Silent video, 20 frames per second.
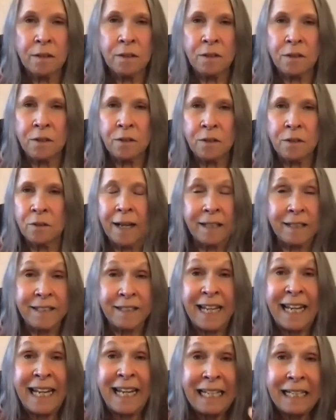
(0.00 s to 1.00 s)
you're on a
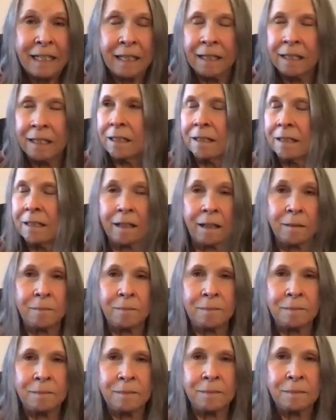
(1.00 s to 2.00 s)
date and
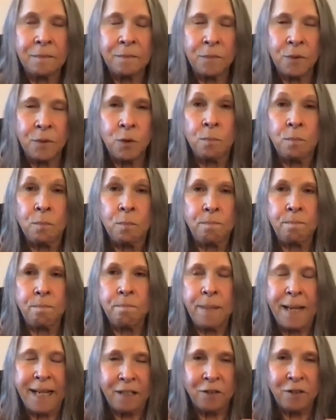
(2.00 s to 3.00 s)
um, you
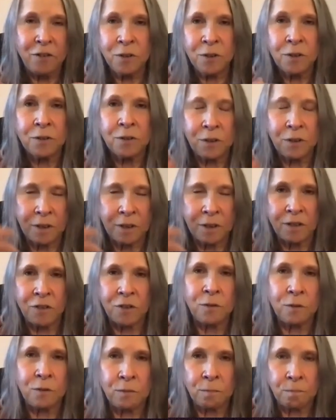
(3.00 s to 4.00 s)
make sure
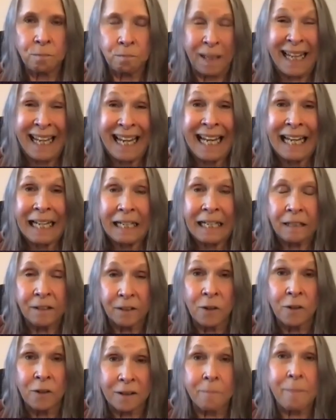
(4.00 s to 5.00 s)
that you plan
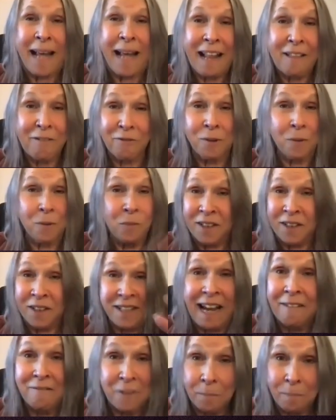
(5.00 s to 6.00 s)
to go to the bathroom, whether
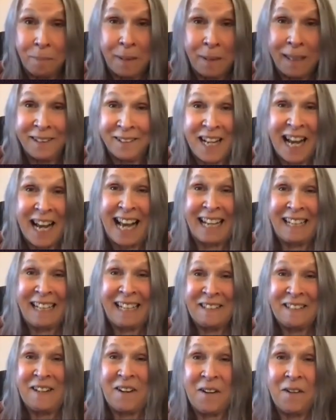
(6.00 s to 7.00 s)
you have to pee or not,
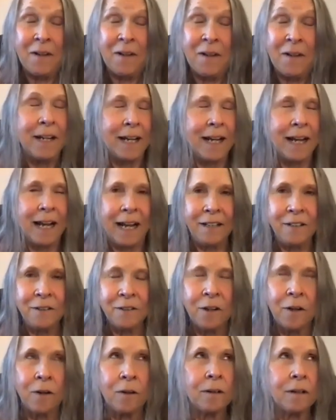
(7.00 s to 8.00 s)
you know, and
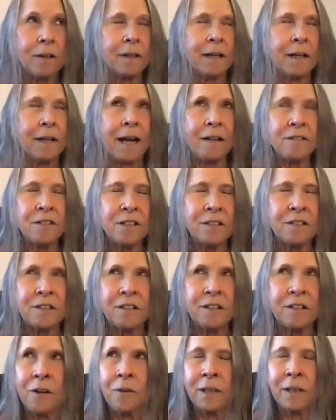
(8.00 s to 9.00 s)
you go, how's this
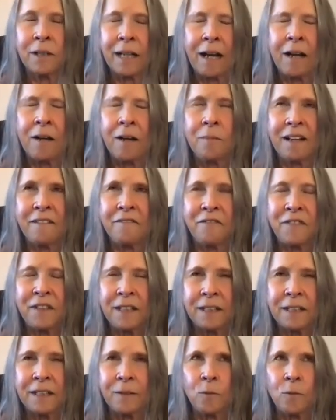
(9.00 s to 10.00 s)
going? How am I
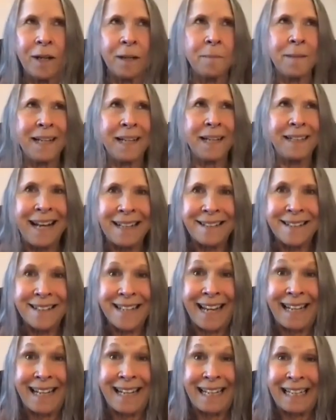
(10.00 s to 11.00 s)
feeling? What am I not
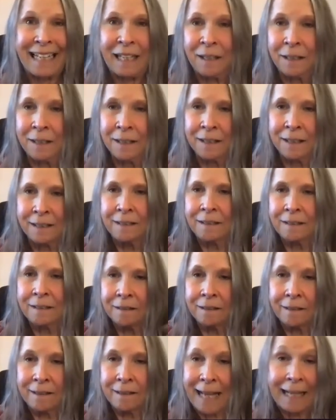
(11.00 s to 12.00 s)
saying?
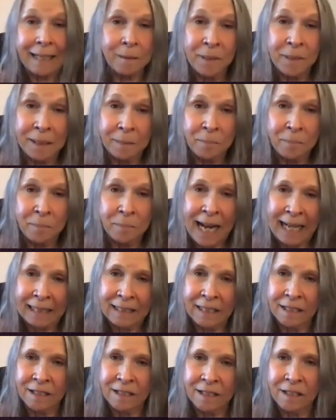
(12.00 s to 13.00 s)
That can be a
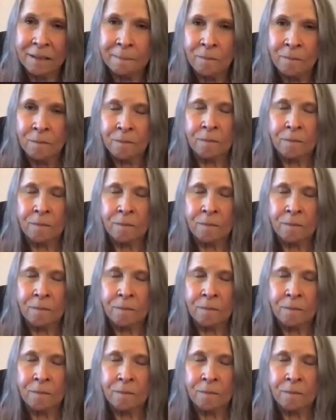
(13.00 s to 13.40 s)
practice.